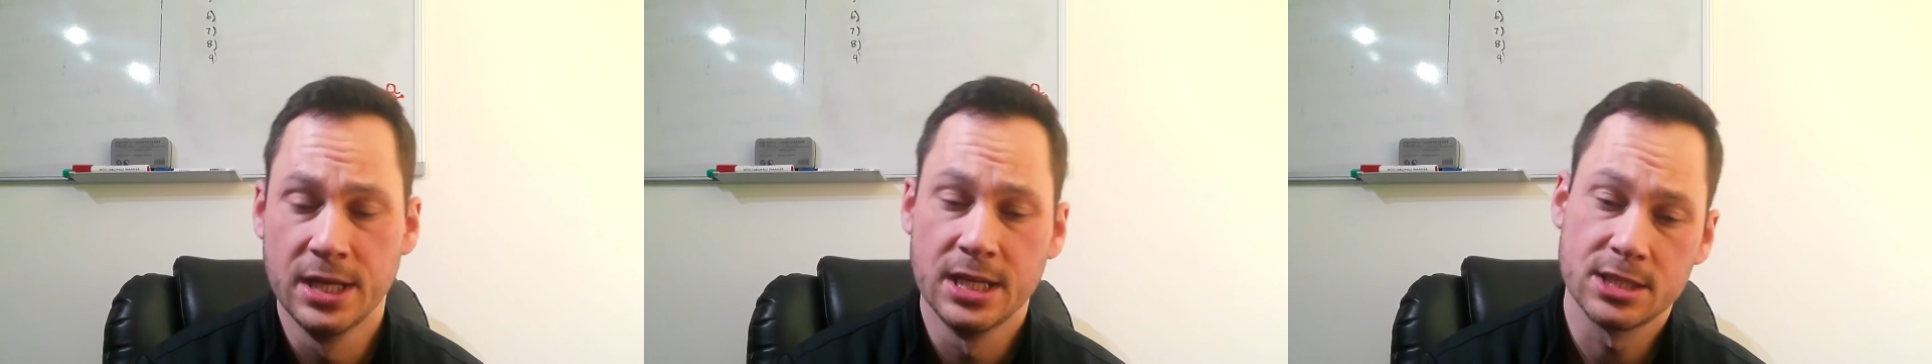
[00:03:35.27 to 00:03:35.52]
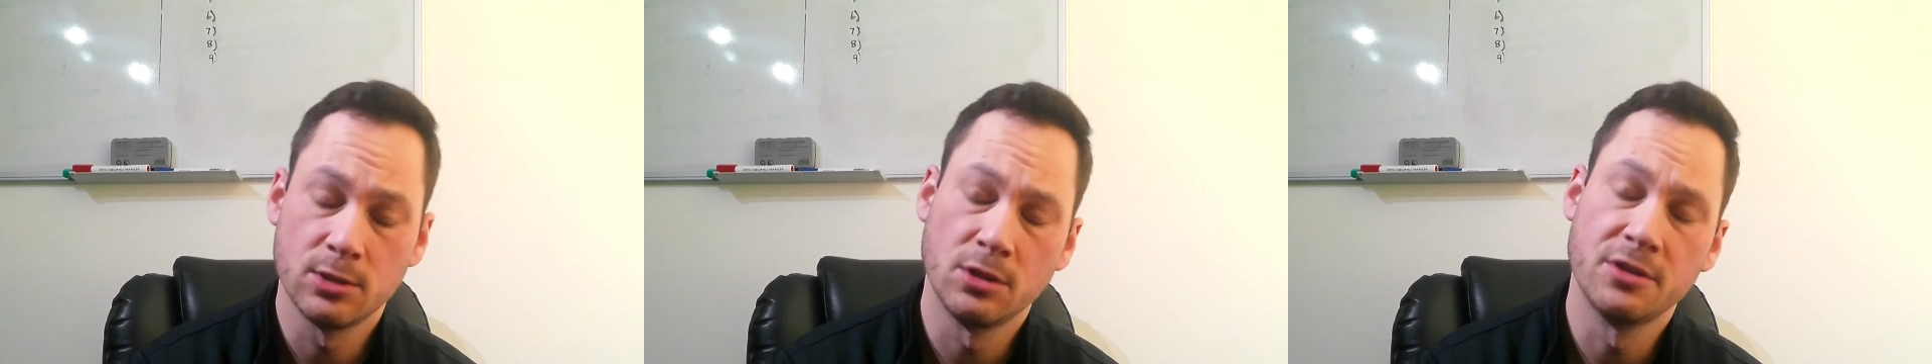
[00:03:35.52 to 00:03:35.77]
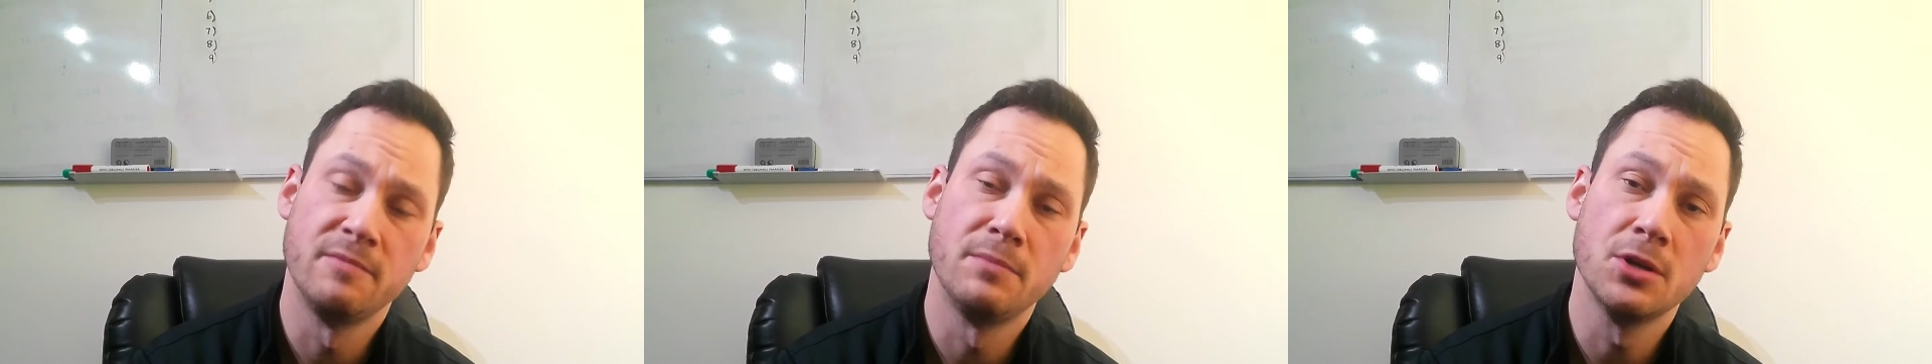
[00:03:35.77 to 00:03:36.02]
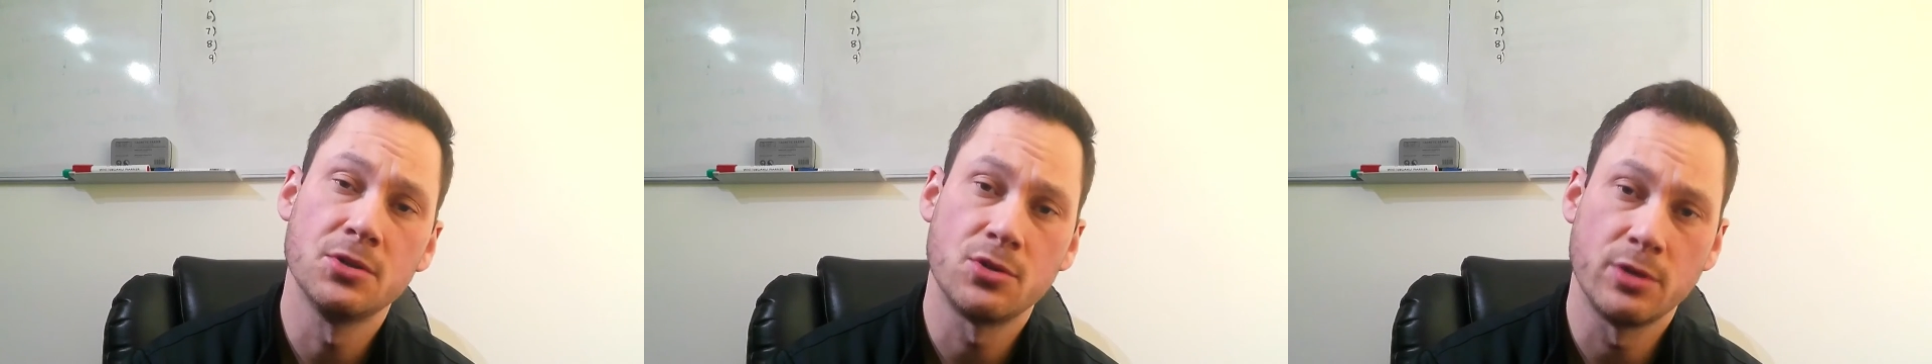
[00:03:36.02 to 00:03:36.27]
So a lot of
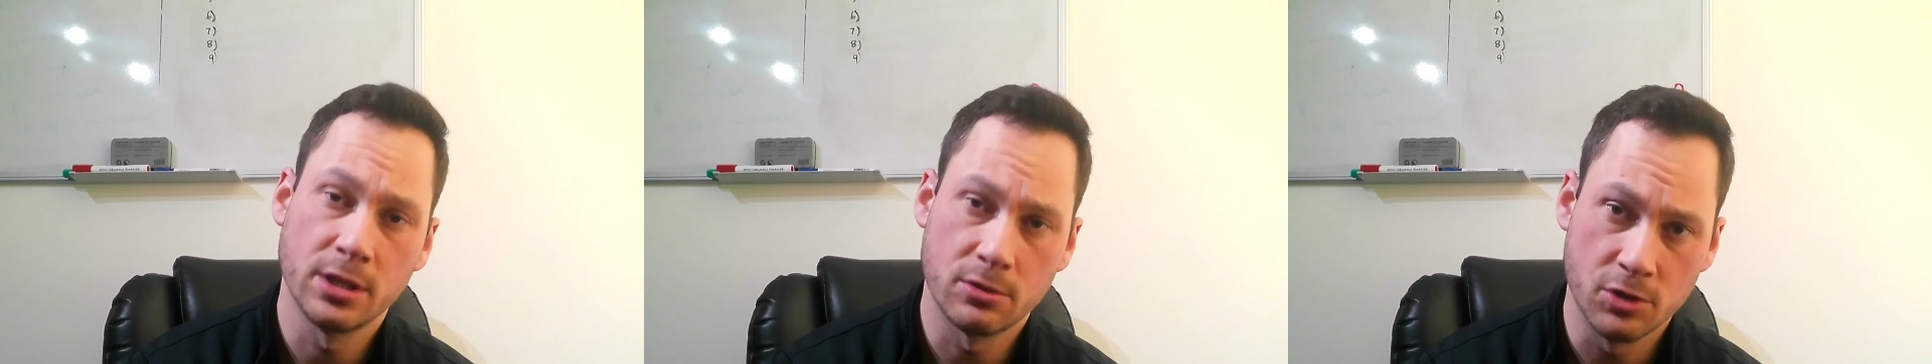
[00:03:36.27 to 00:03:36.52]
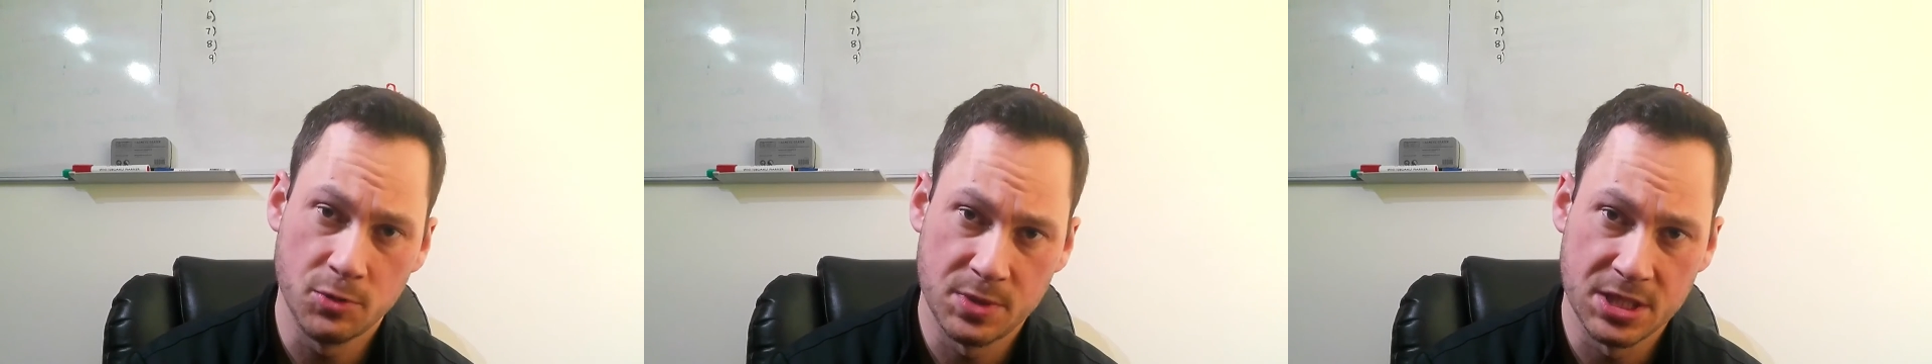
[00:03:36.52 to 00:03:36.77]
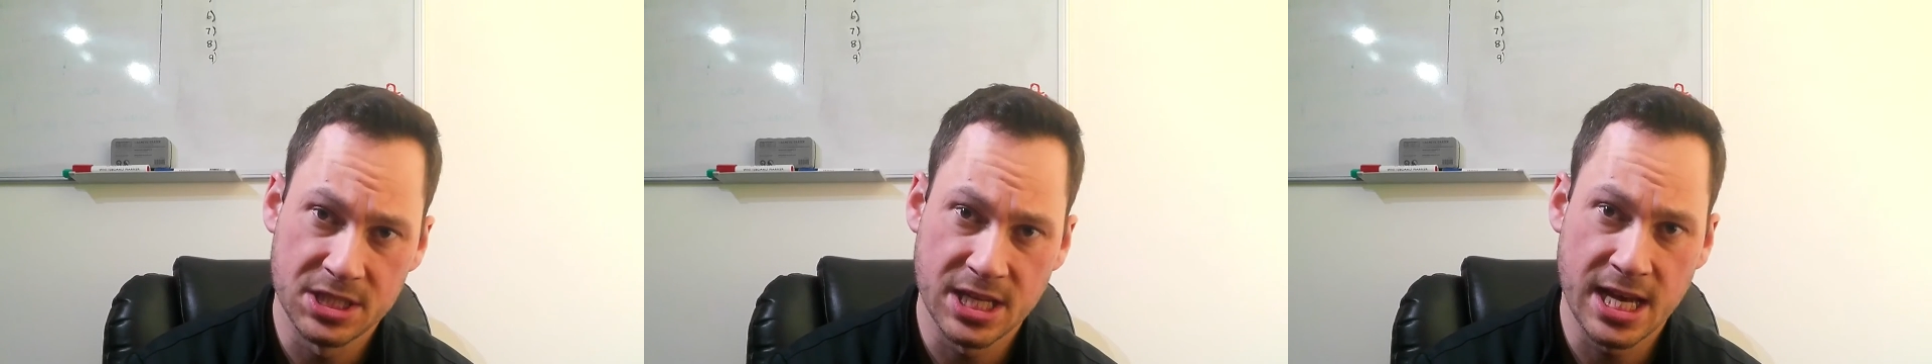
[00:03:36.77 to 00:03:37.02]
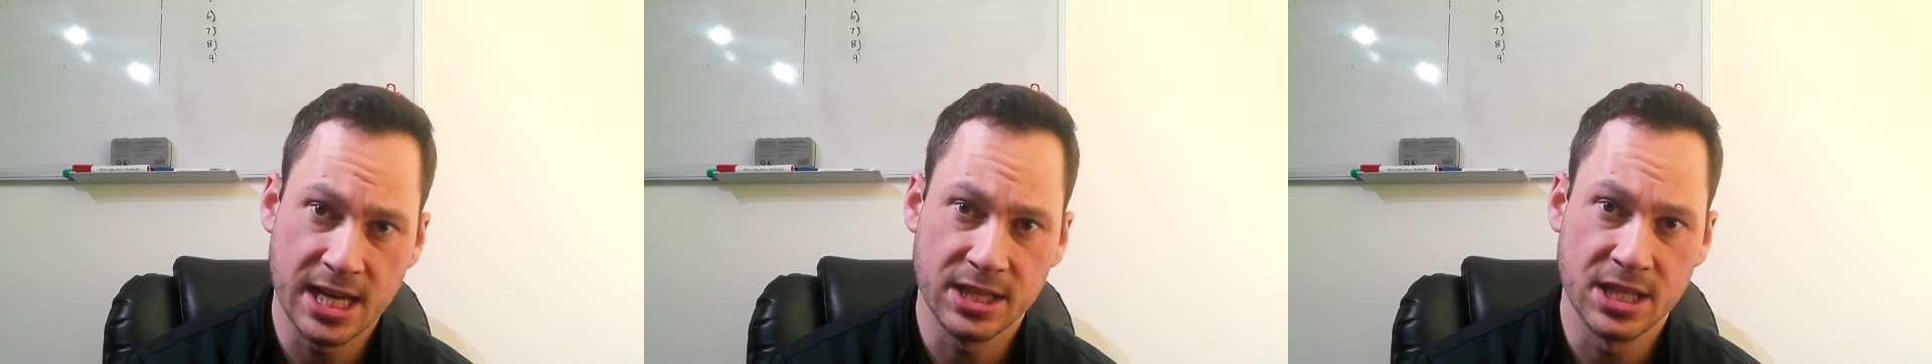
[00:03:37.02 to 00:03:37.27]
motoring groups are
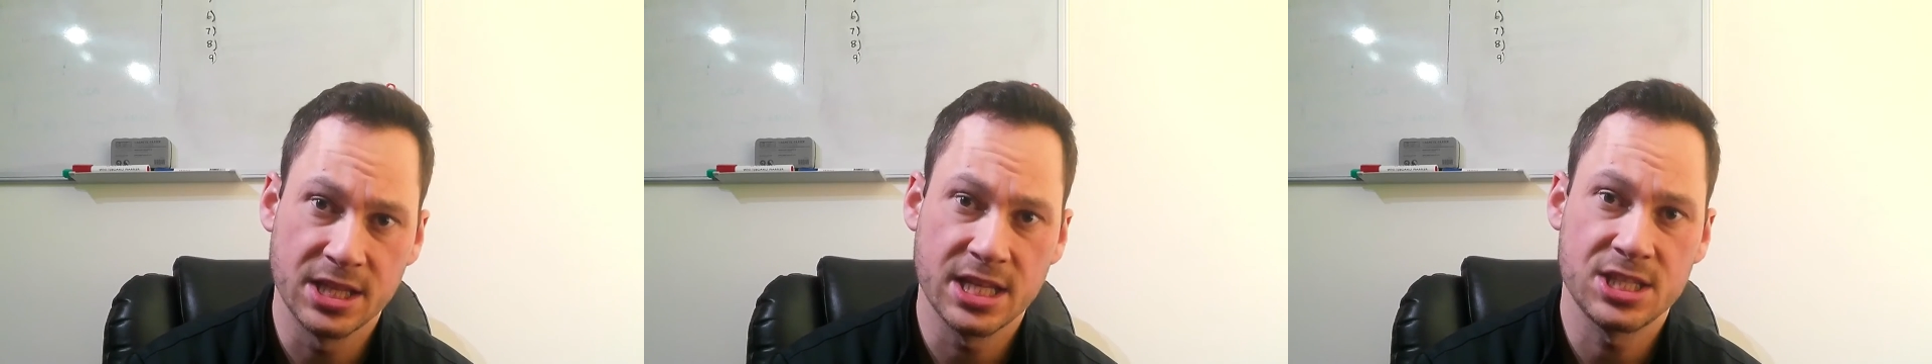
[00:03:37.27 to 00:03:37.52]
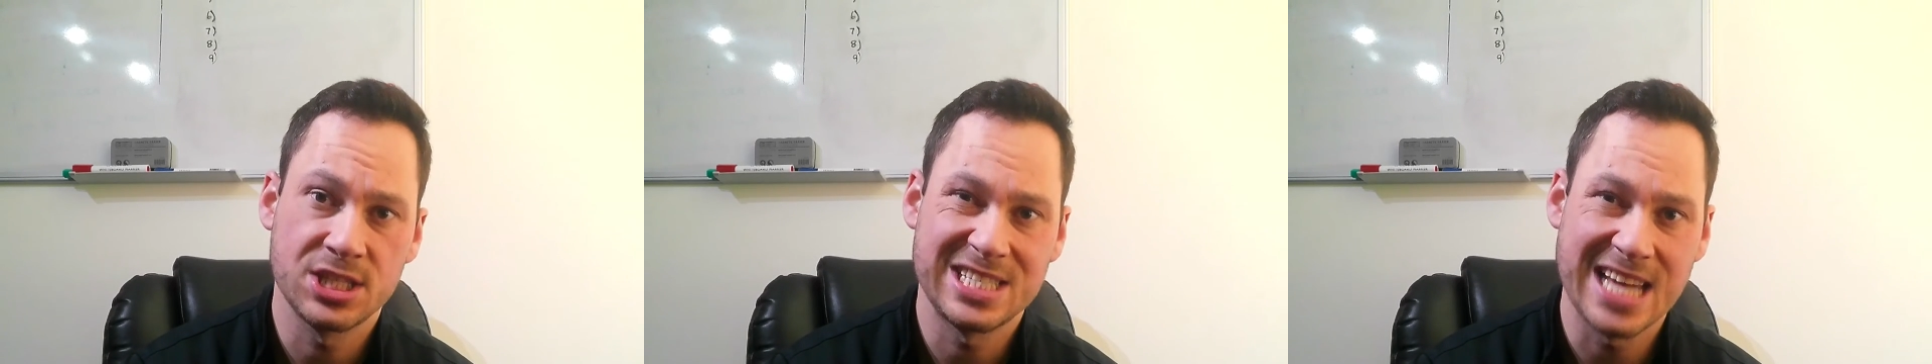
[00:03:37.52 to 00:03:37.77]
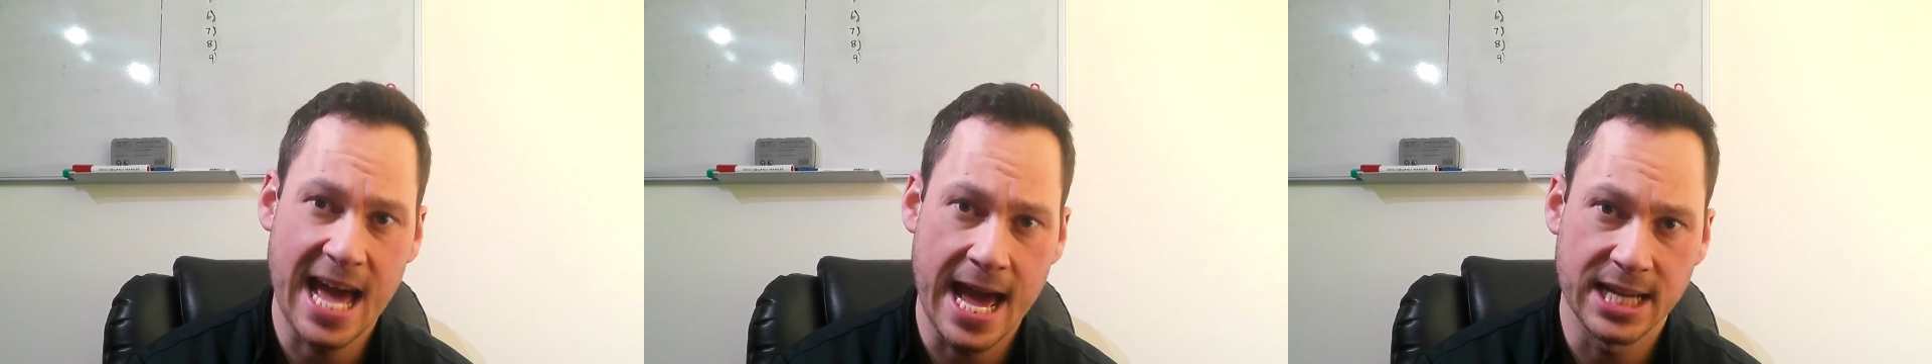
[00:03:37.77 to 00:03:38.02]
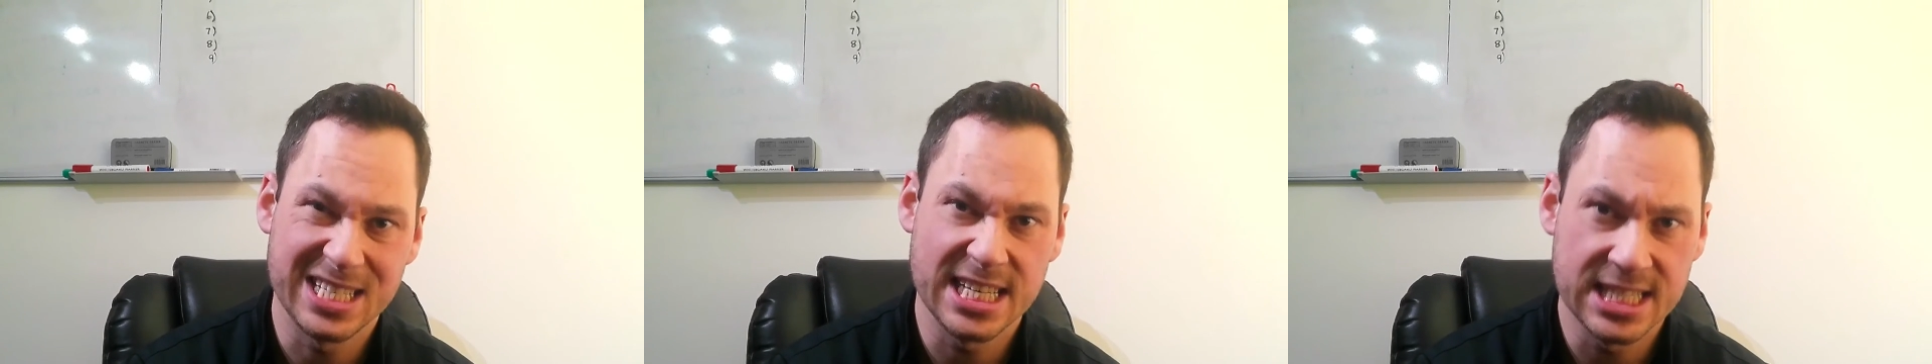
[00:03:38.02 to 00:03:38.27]
saying that this
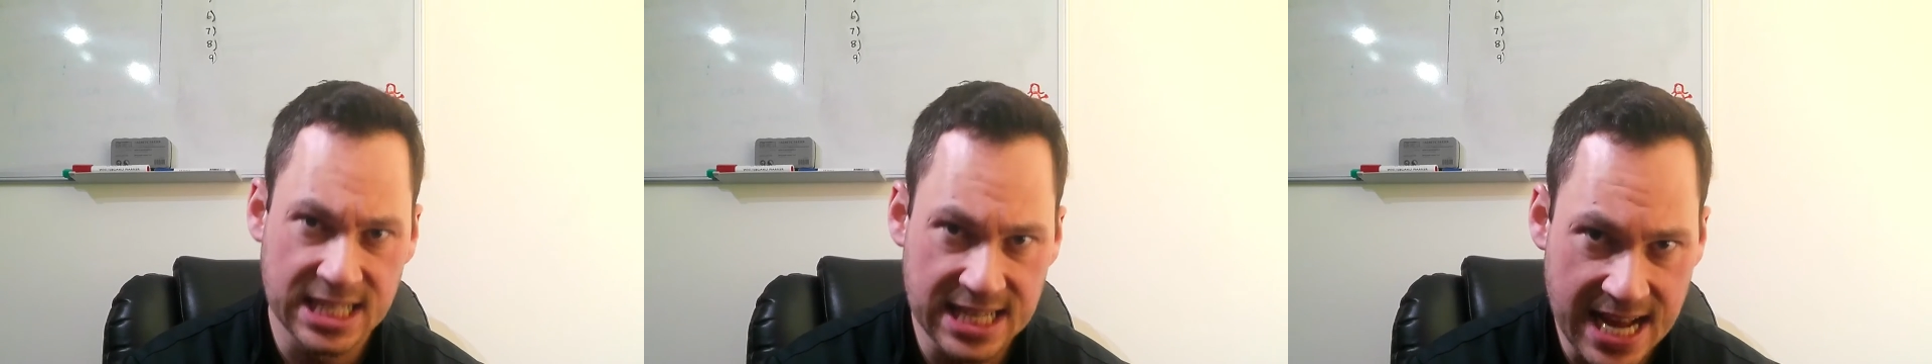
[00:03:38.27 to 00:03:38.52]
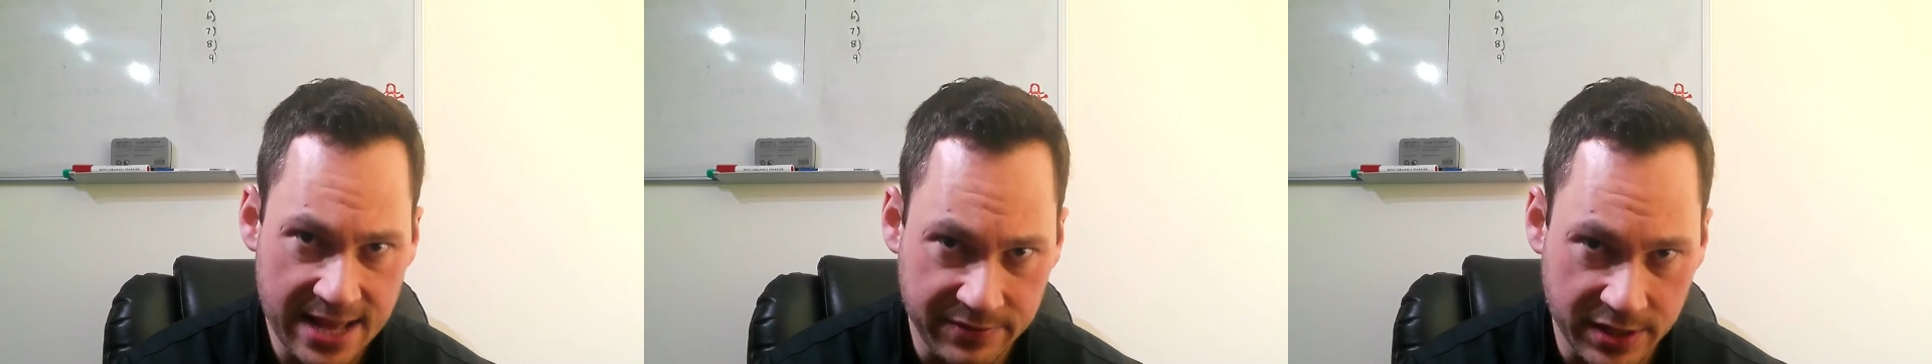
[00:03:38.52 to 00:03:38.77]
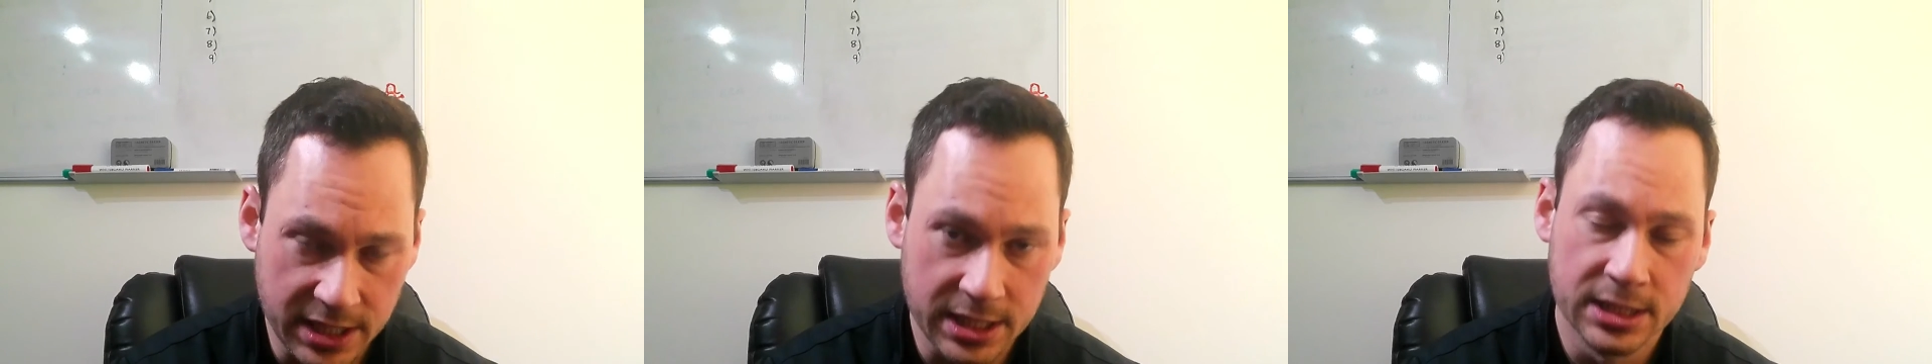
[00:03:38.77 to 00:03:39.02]
tax, this levy,